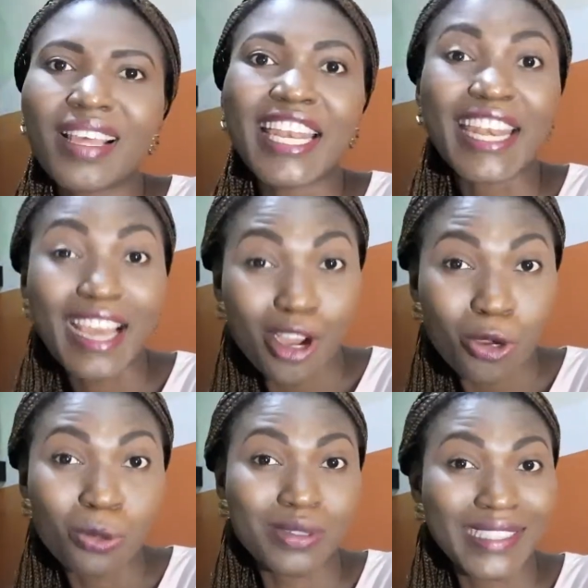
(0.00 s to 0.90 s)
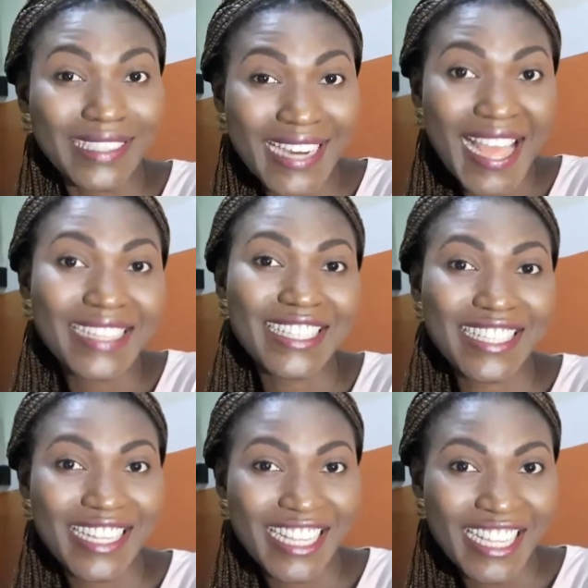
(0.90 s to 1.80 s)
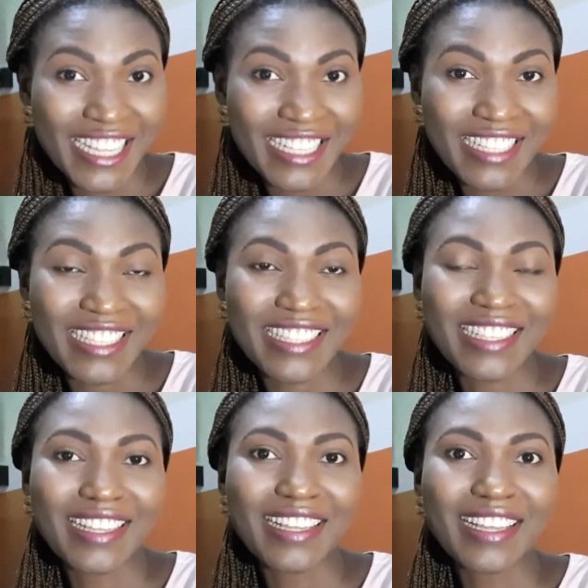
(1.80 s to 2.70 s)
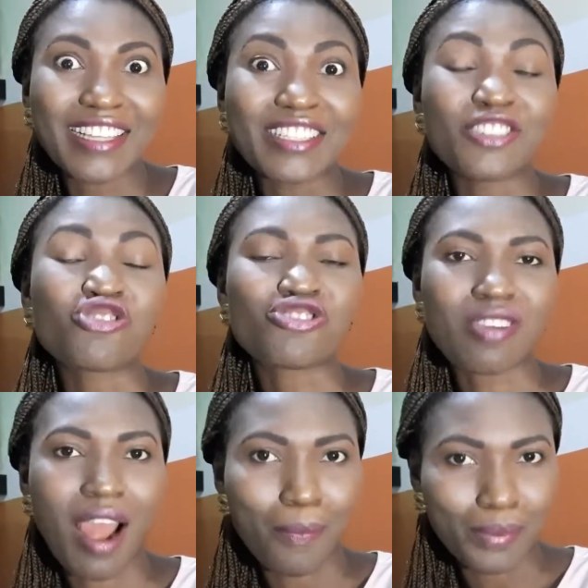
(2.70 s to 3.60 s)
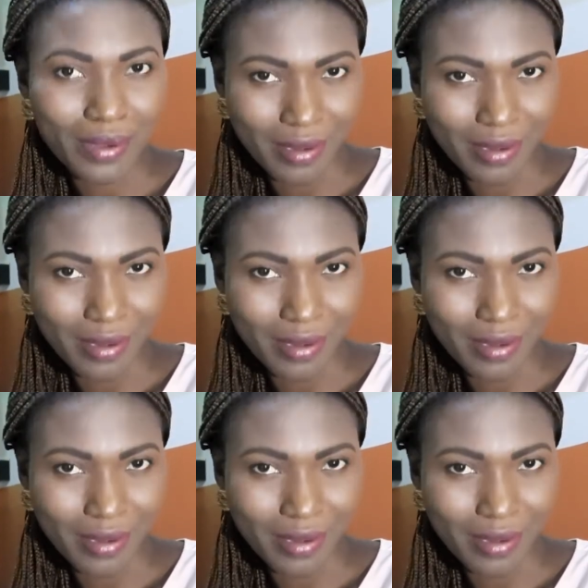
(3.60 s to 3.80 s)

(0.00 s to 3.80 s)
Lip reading: Now that is the trap.